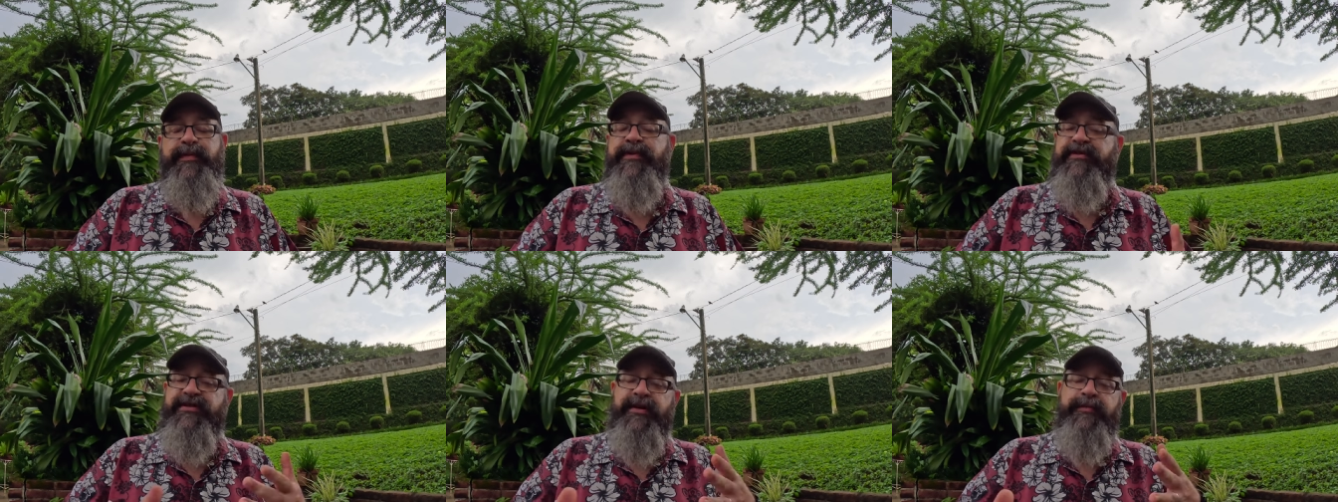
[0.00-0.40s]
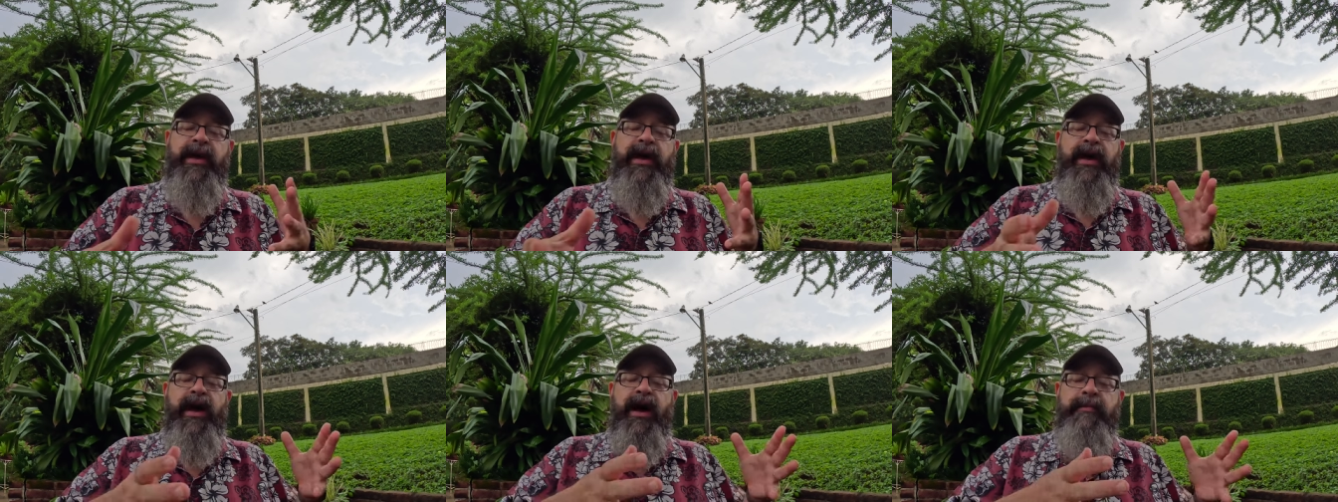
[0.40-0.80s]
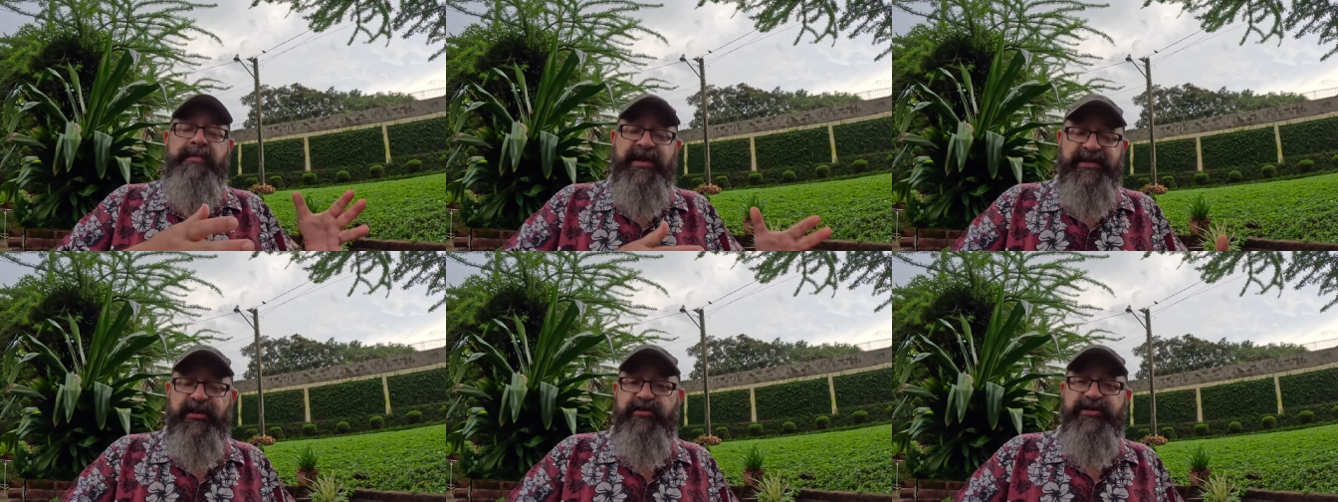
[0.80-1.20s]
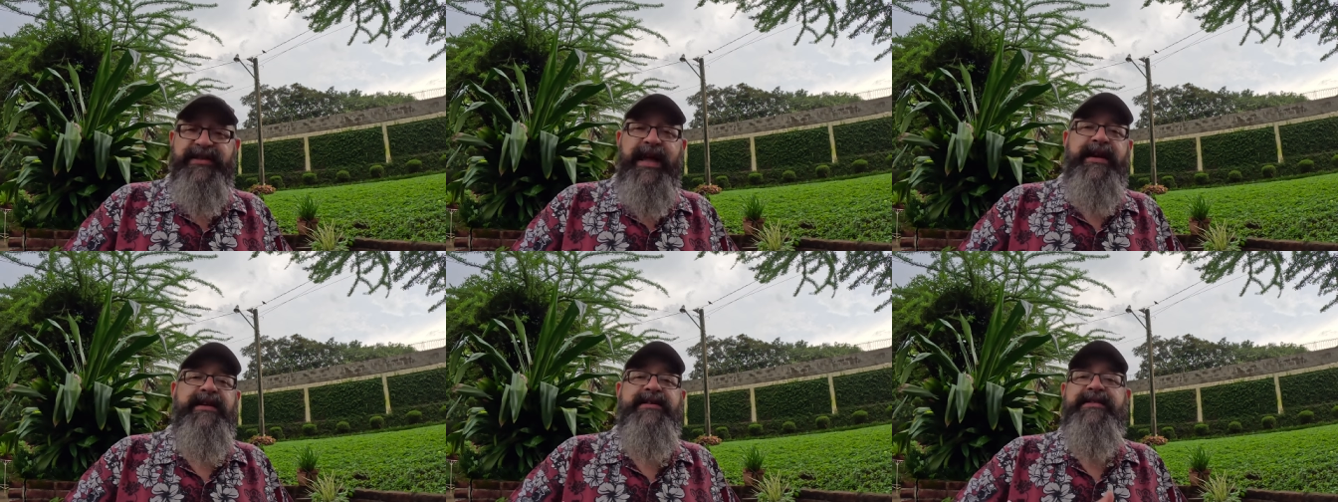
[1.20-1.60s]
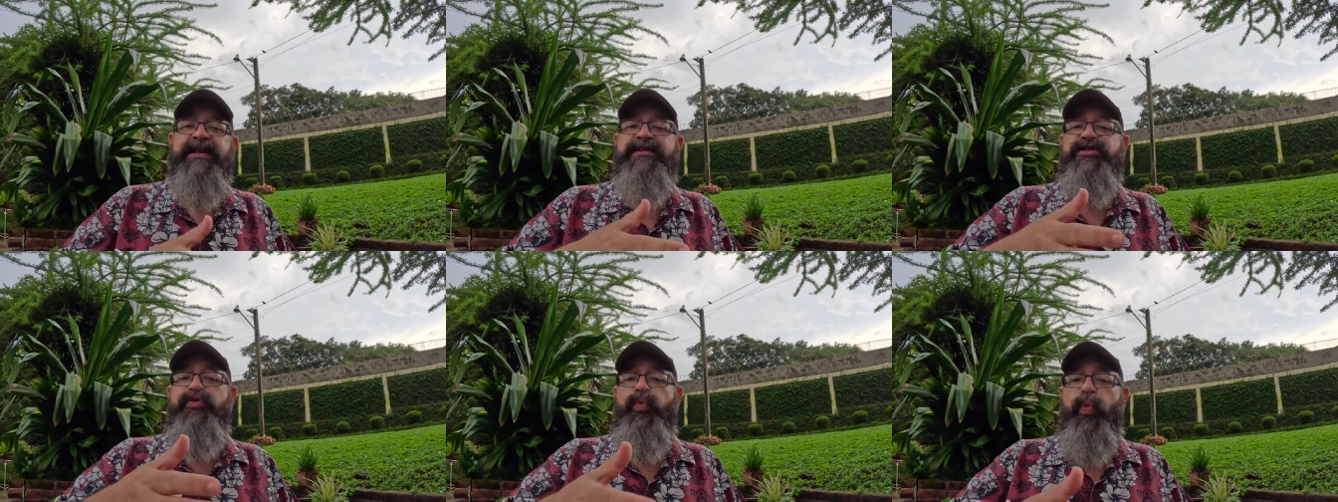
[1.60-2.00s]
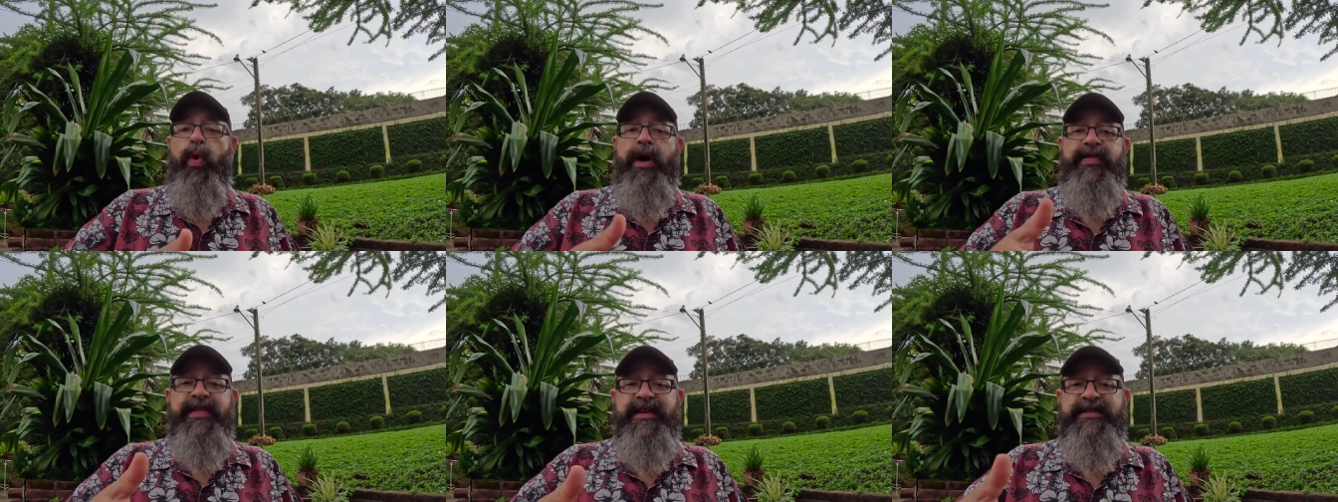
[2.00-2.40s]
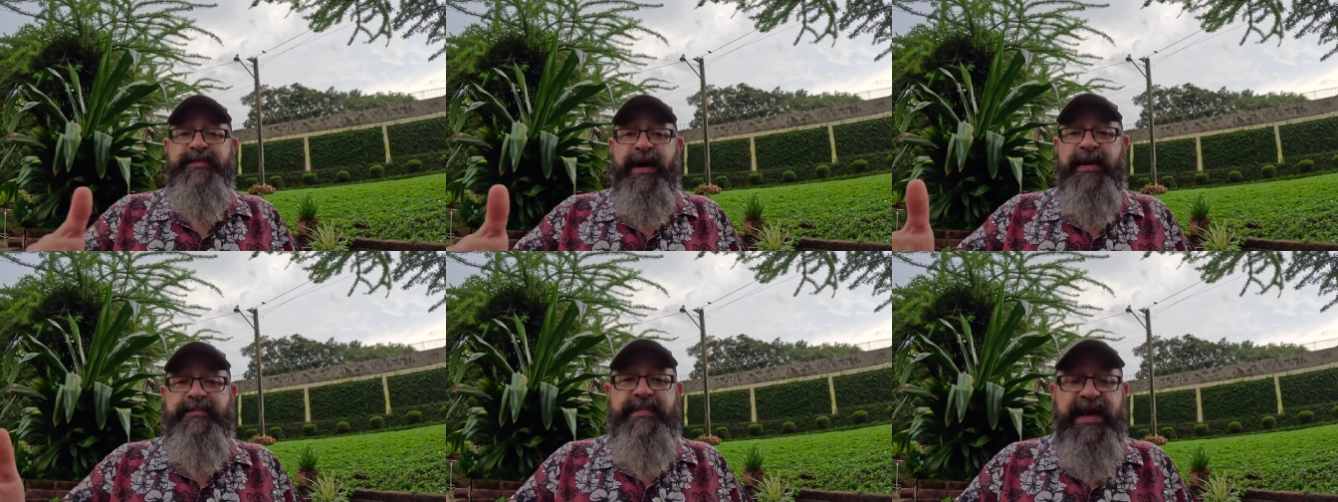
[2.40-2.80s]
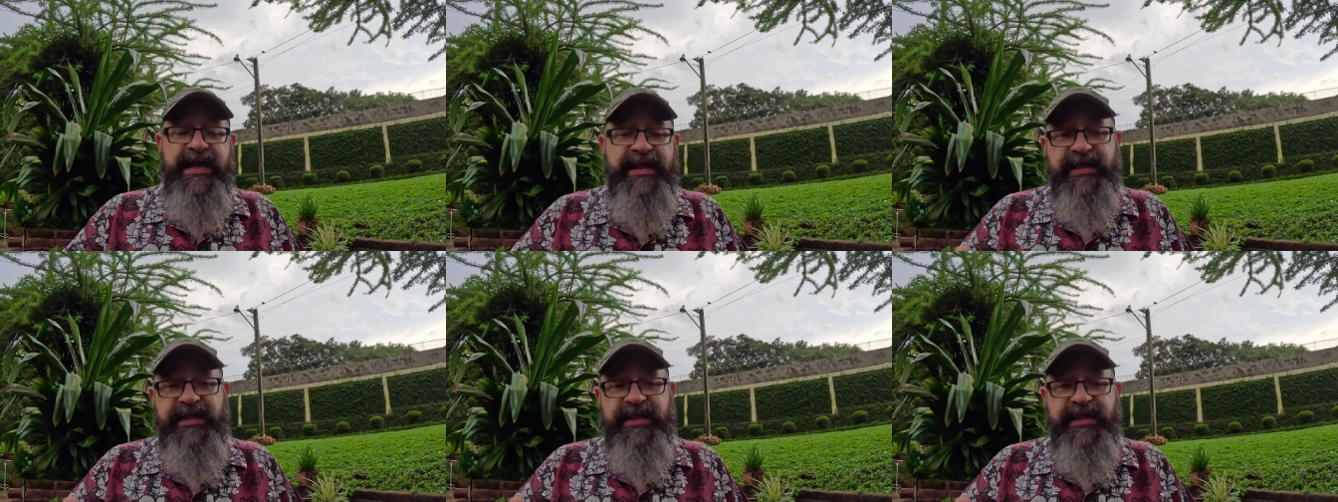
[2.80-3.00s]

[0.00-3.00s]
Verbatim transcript: But there's some misunderstandings as to what this might mean,